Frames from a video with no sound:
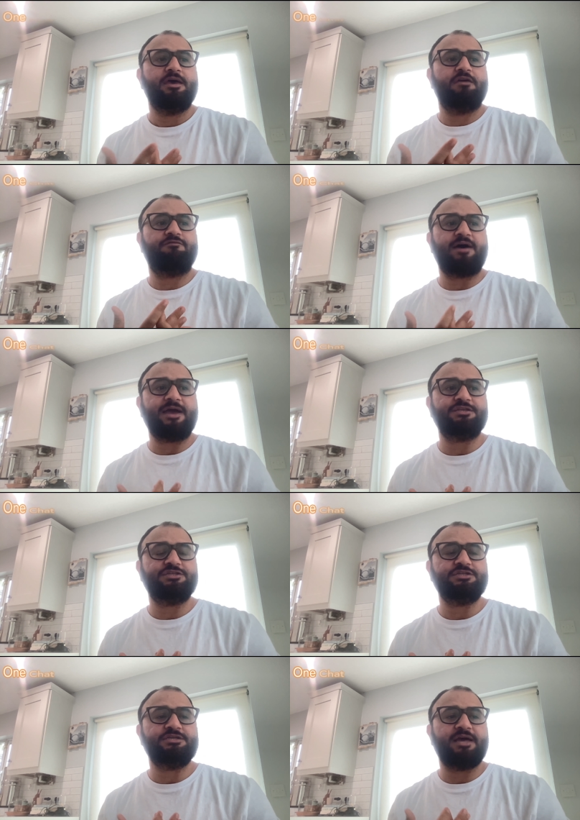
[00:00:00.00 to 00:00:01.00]
If
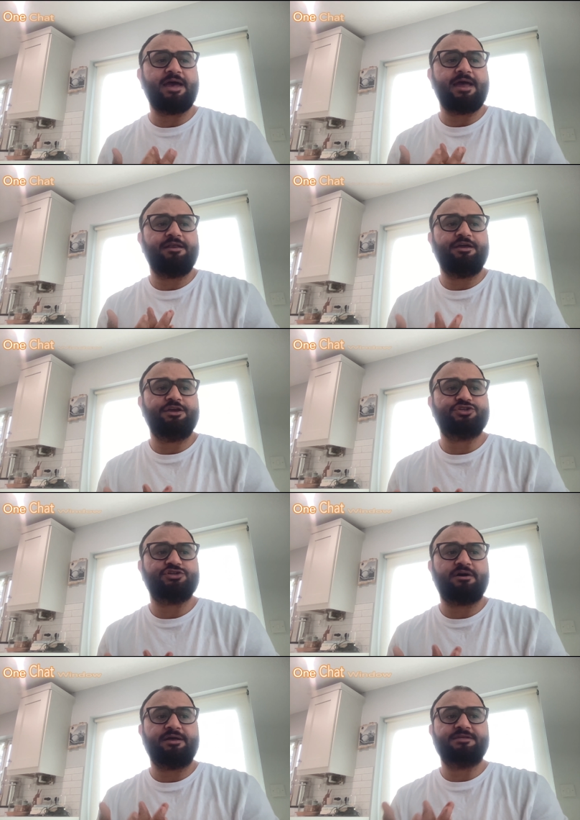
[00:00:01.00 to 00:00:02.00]
IT and
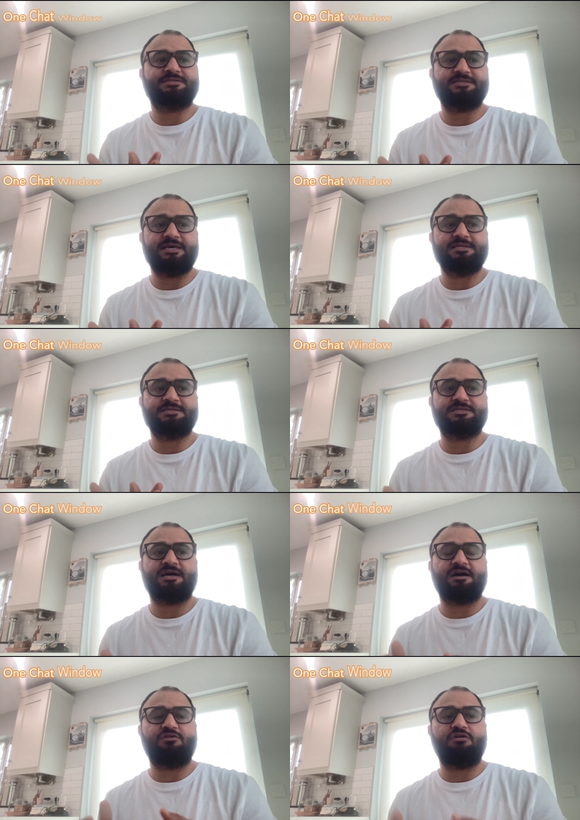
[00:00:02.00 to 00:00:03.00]
HR and sales
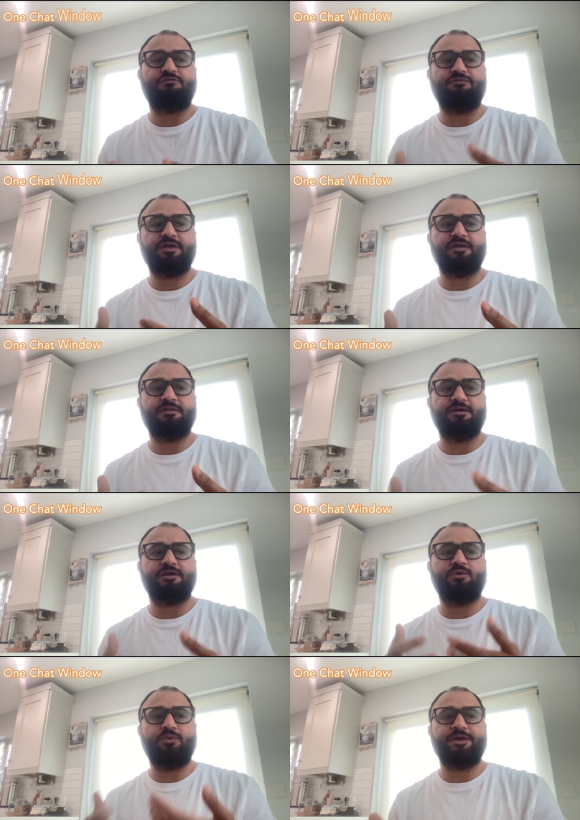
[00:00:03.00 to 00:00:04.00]
are offering
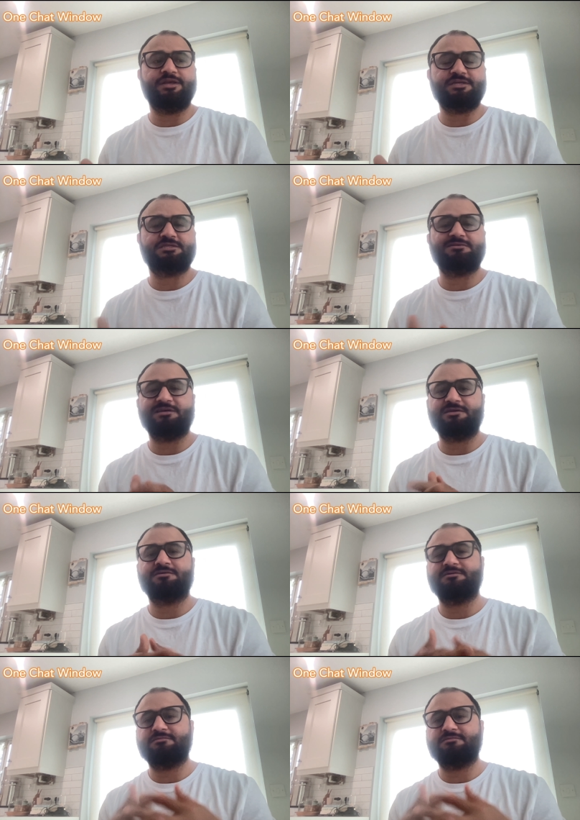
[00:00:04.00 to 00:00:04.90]
their queries, their